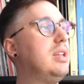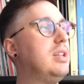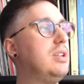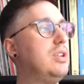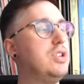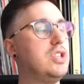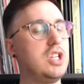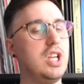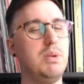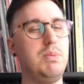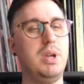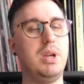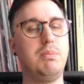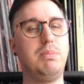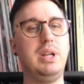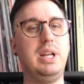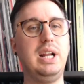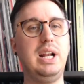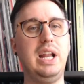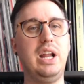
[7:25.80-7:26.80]
just going to be
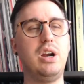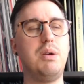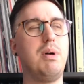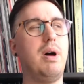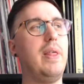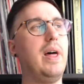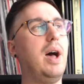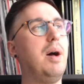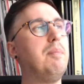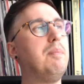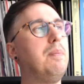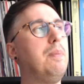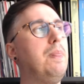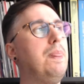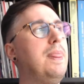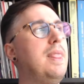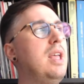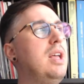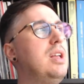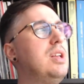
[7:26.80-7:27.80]
completely clear about that.
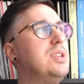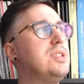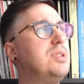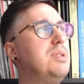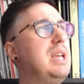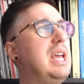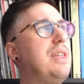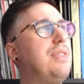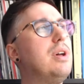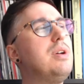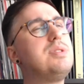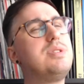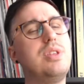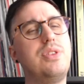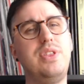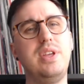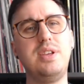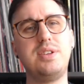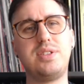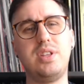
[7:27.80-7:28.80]
So yeah, those are the
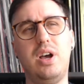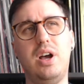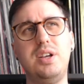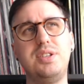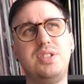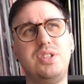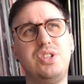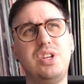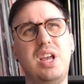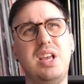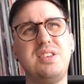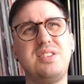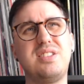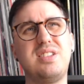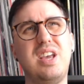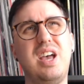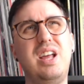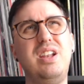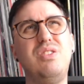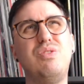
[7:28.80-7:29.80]
things that I suggest,
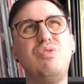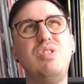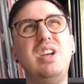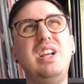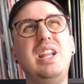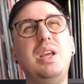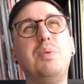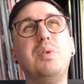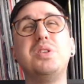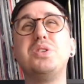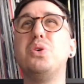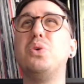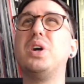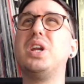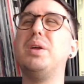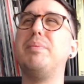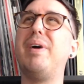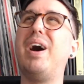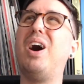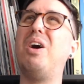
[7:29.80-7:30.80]
and really we're talking
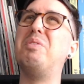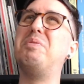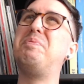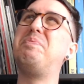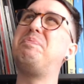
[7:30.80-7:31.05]
about,